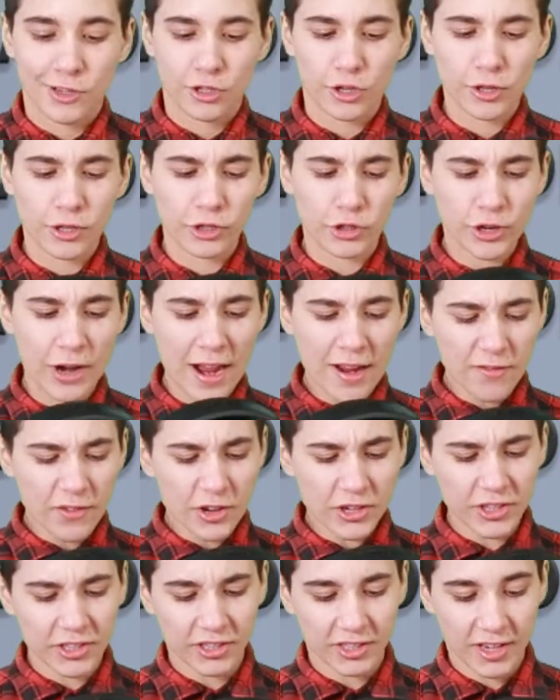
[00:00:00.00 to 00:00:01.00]
So the
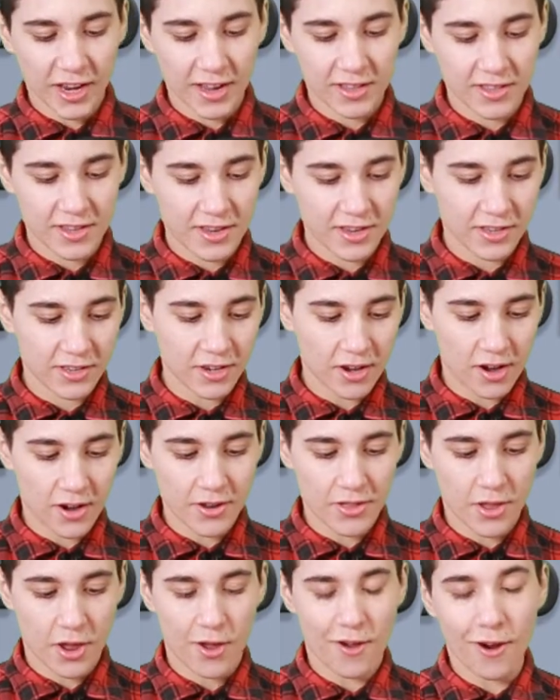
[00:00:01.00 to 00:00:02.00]
drivers inside these
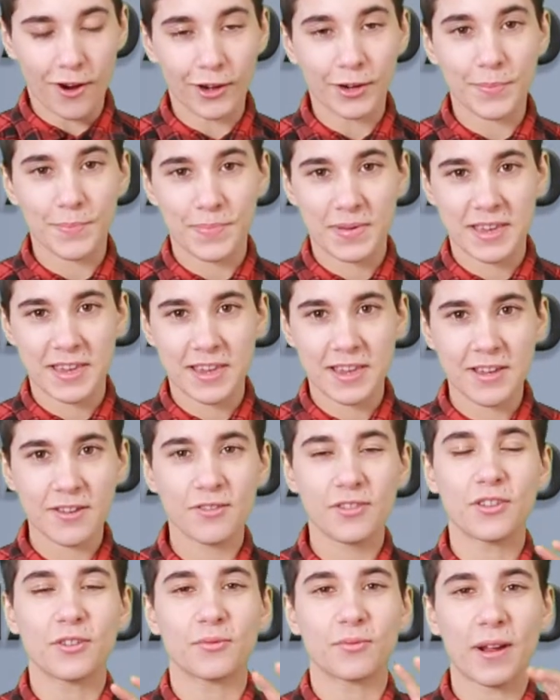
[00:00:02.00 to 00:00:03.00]
are the
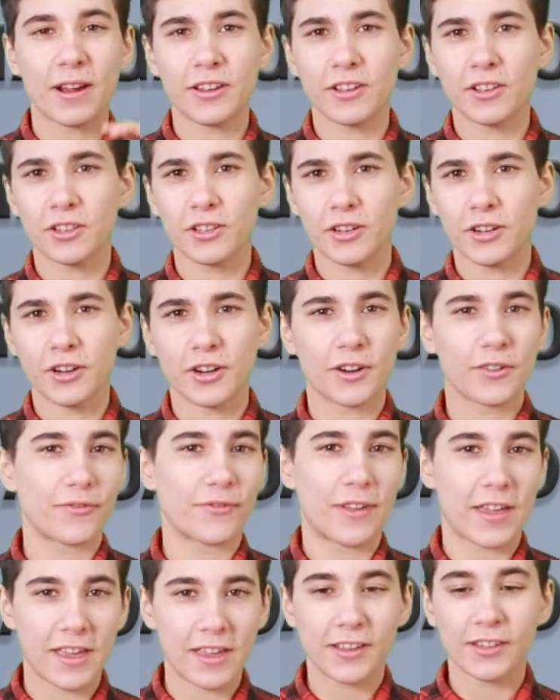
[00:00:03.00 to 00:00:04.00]
RP, the regular
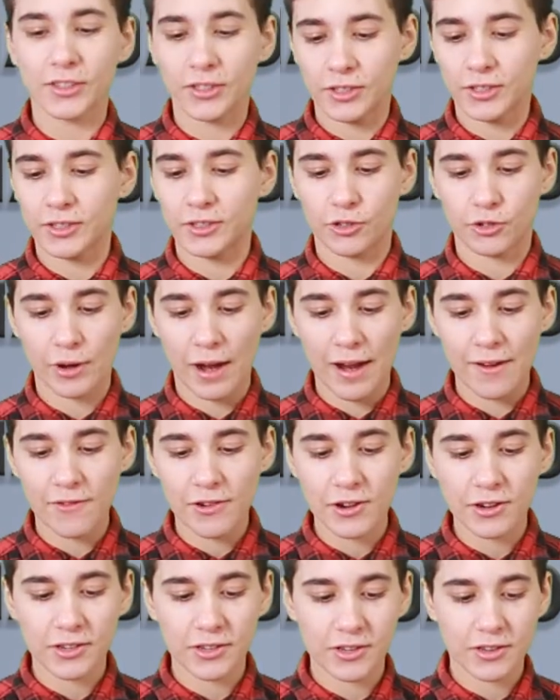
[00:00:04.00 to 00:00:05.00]
phase
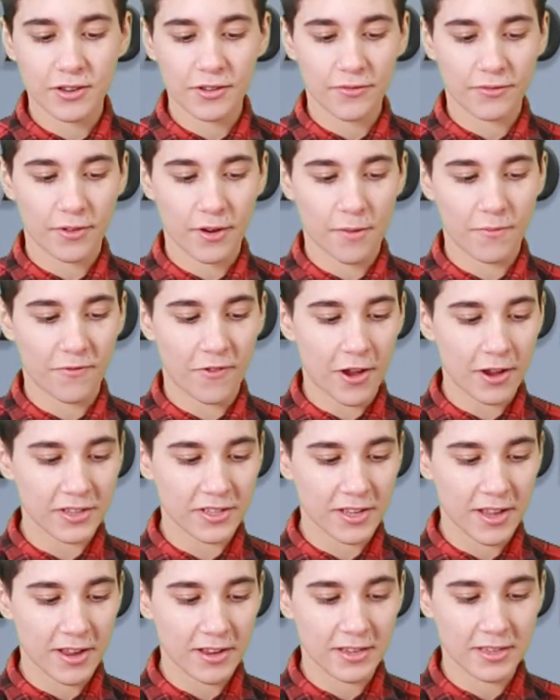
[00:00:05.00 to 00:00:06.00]
drivers from
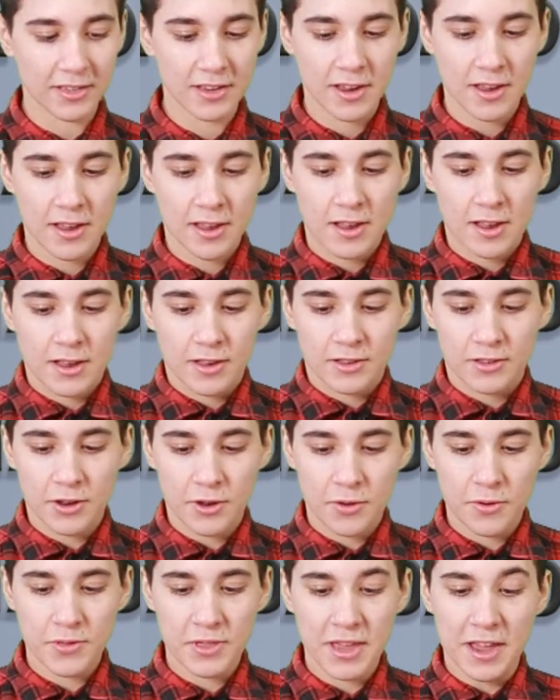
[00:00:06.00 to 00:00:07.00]
Fostex.
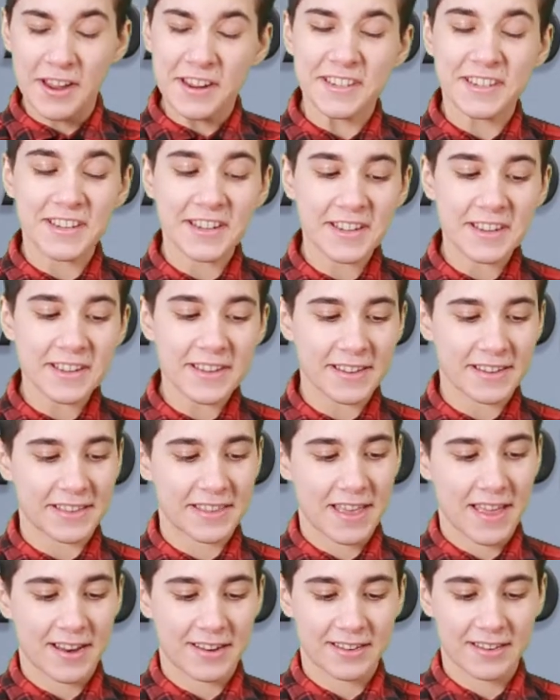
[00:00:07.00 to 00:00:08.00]
So the idea is
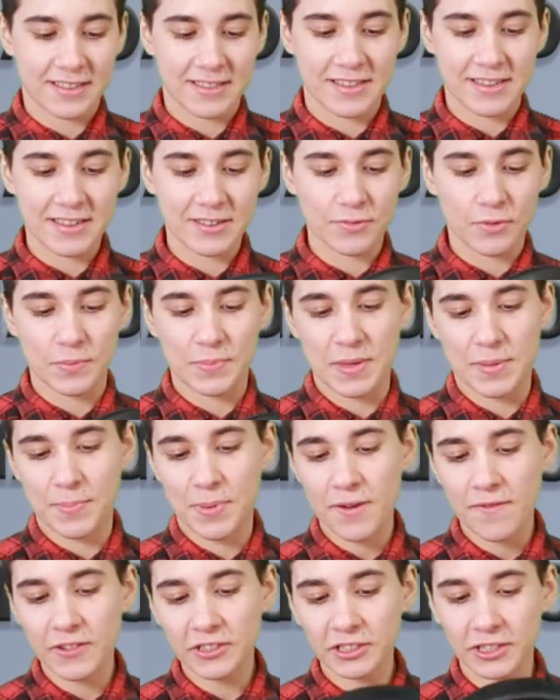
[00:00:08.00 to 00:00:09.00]
that these will be
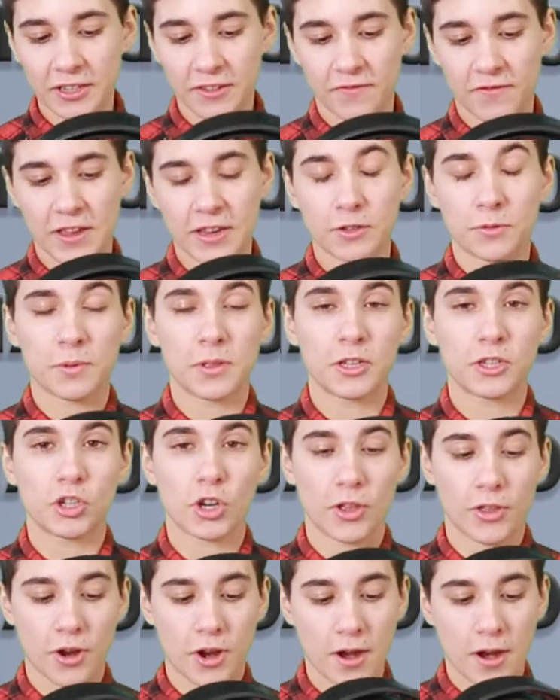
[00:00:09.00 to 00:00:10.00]
perfectly in phase with
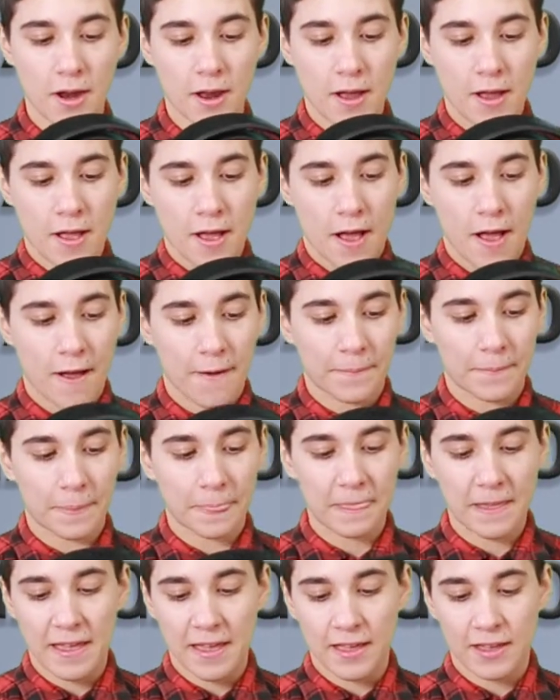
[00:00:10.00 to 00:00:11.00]
each other,
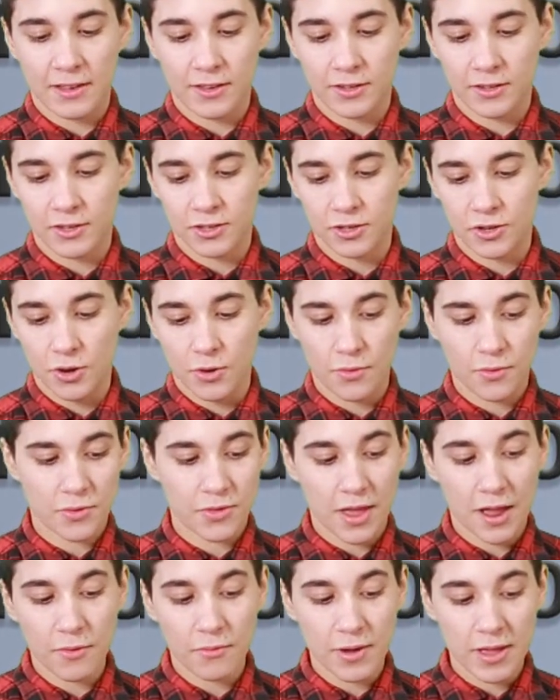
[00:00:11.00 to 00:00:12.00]
and so
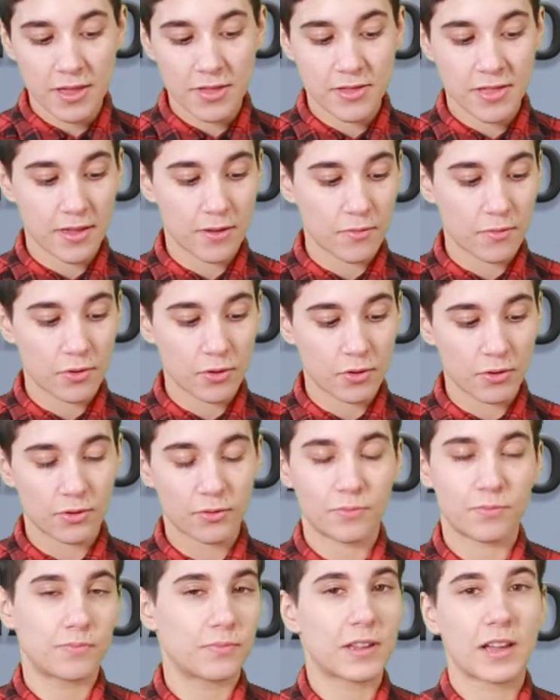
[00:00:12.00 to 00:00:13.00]
that way they
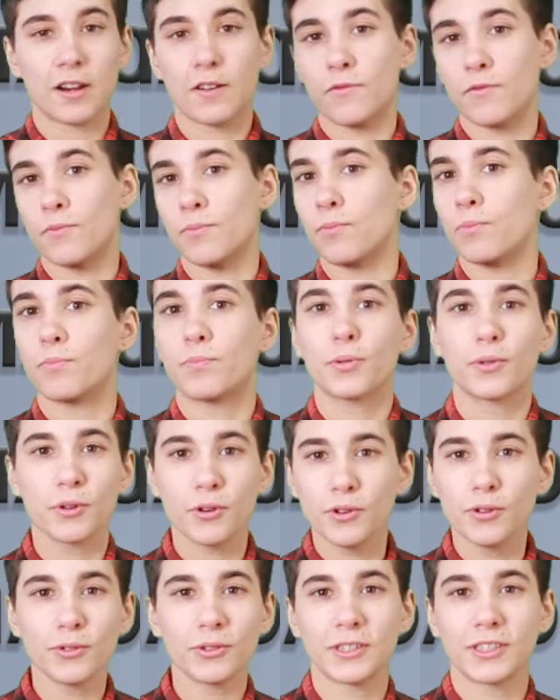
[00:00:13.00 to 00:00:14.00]
will kind of
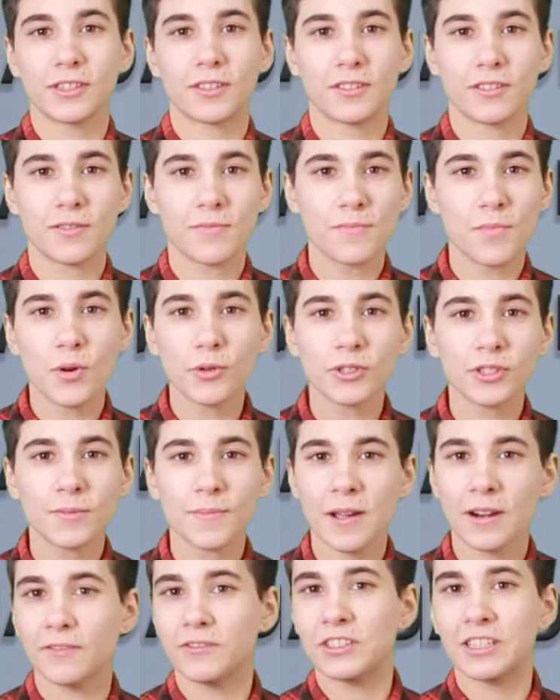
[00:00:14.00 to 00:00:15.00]
produce the most
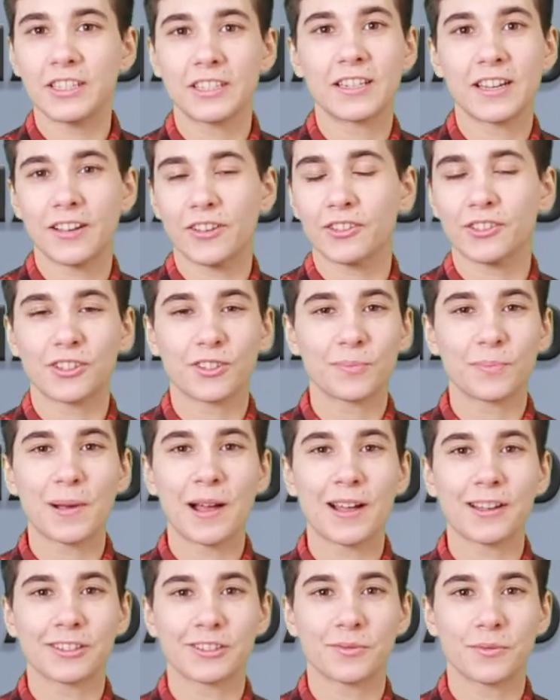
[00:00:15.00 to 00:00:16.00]
amount of details as
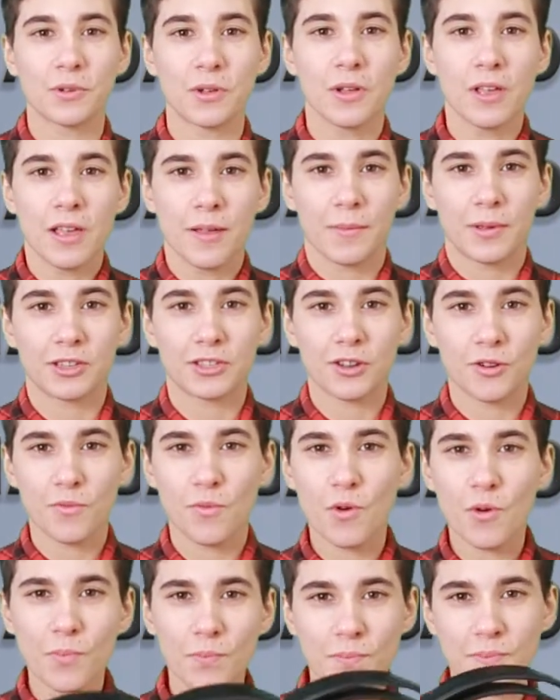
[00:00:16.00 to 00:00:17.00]
possible, because there
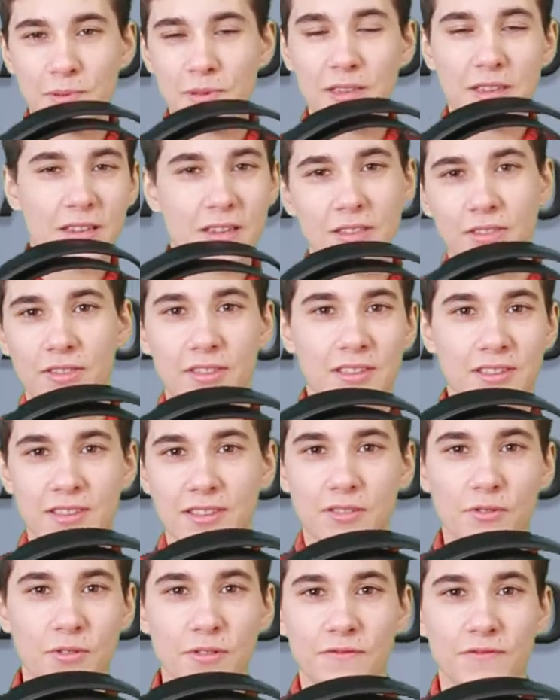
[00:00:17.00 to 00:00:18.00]
won't be this
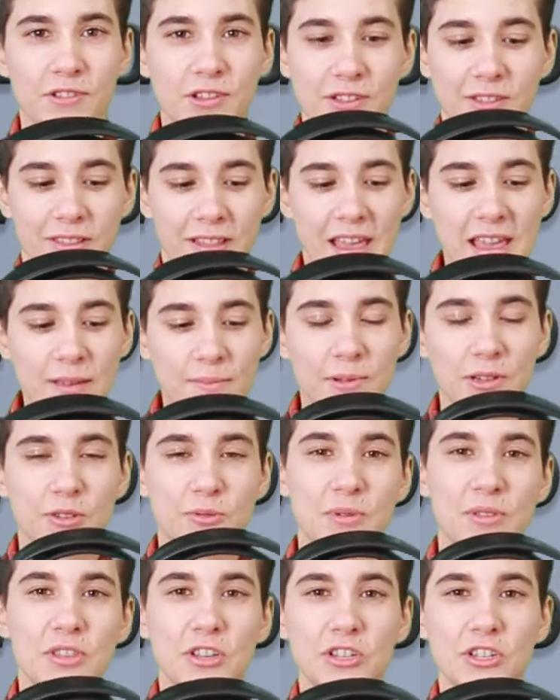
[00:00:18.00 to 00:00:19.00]
sort of delay
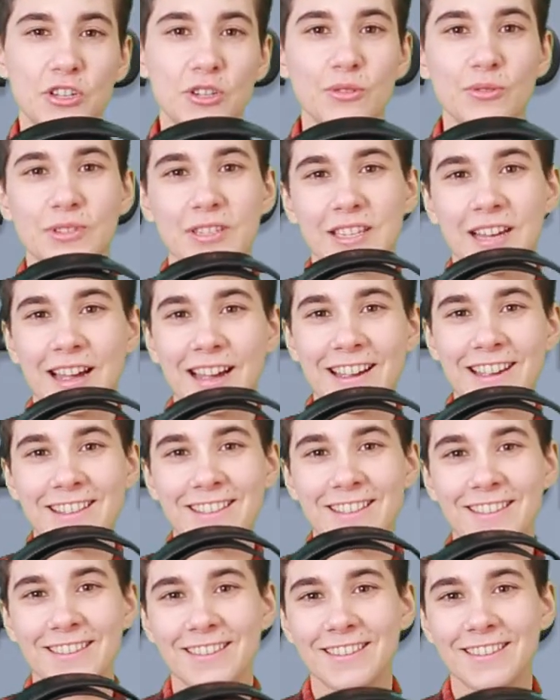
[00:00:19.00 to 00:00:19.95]
between the two sides.